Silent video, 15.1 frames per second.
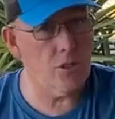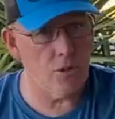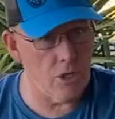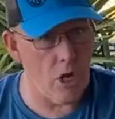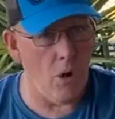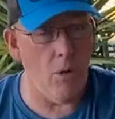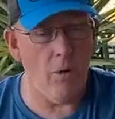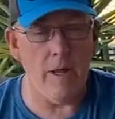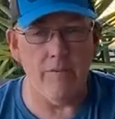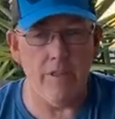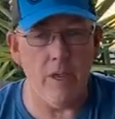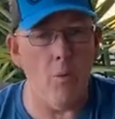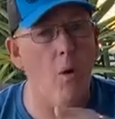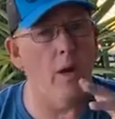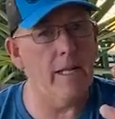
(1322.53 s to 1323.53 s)
or no. If
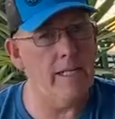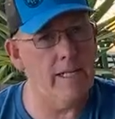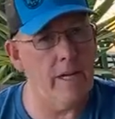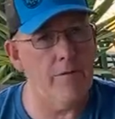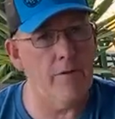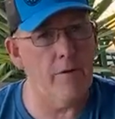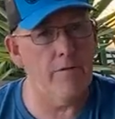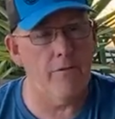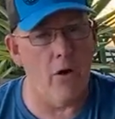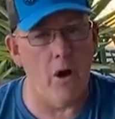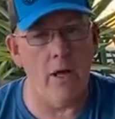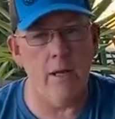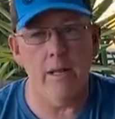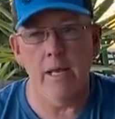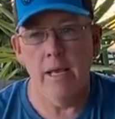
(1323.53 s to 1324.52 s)
they want a different
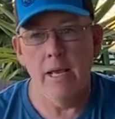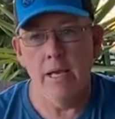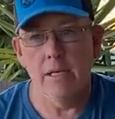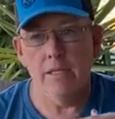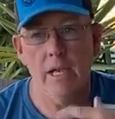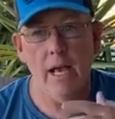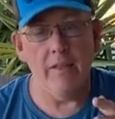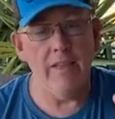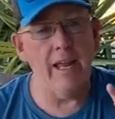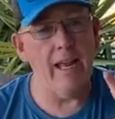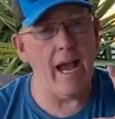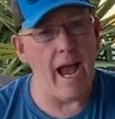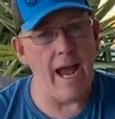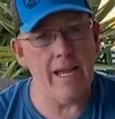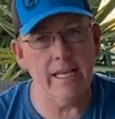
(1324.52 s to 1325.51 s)
font, then
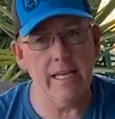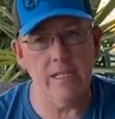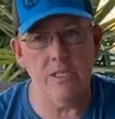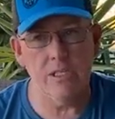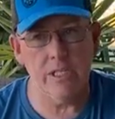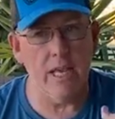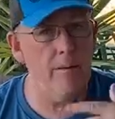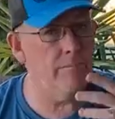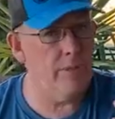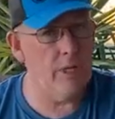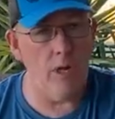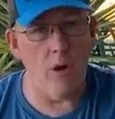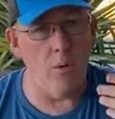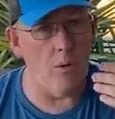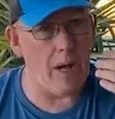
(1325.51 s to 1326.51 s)
I can,
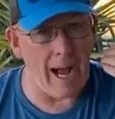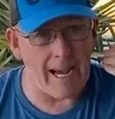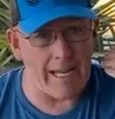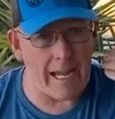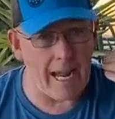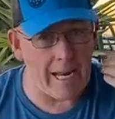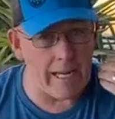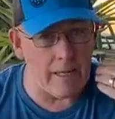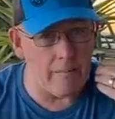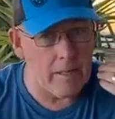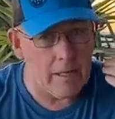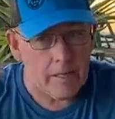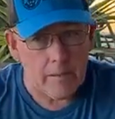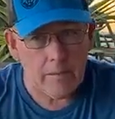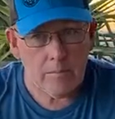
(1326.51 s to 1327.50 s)
you know, I kind
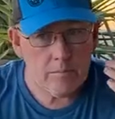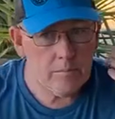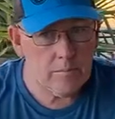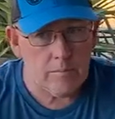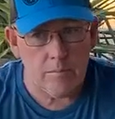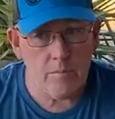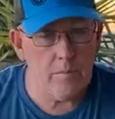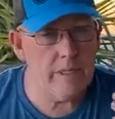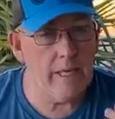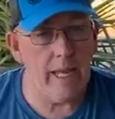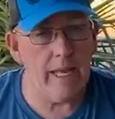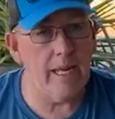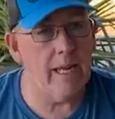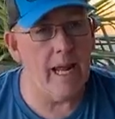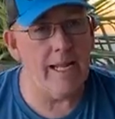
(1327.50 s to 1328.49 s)
of
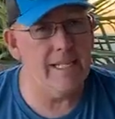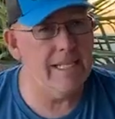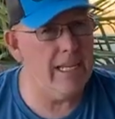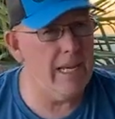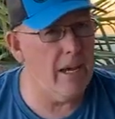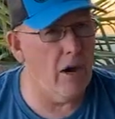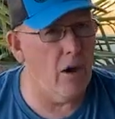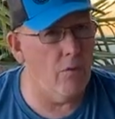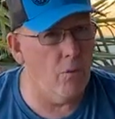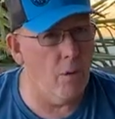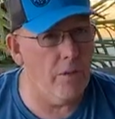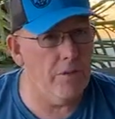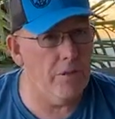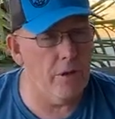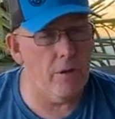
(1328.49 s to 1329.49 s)
get an idea of
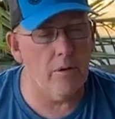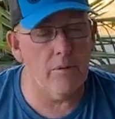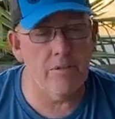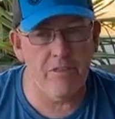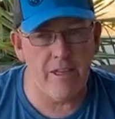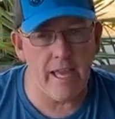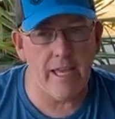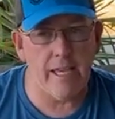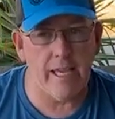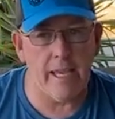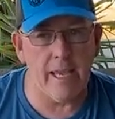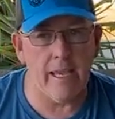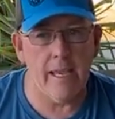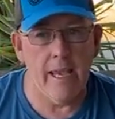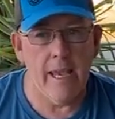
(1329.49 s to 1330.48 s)
what they're
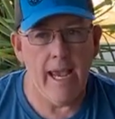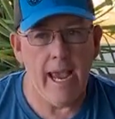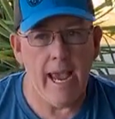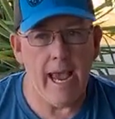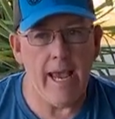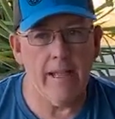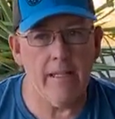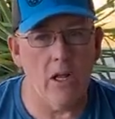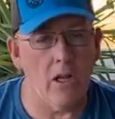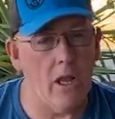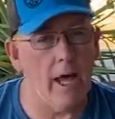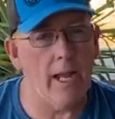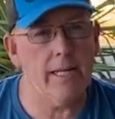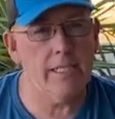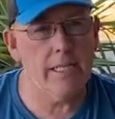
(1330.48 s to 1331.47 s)
thinking. And a
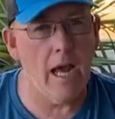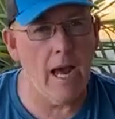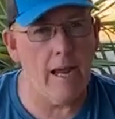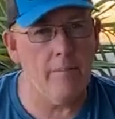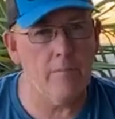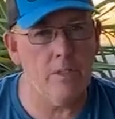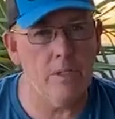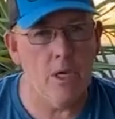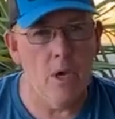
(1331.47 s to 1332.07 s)
lot of times,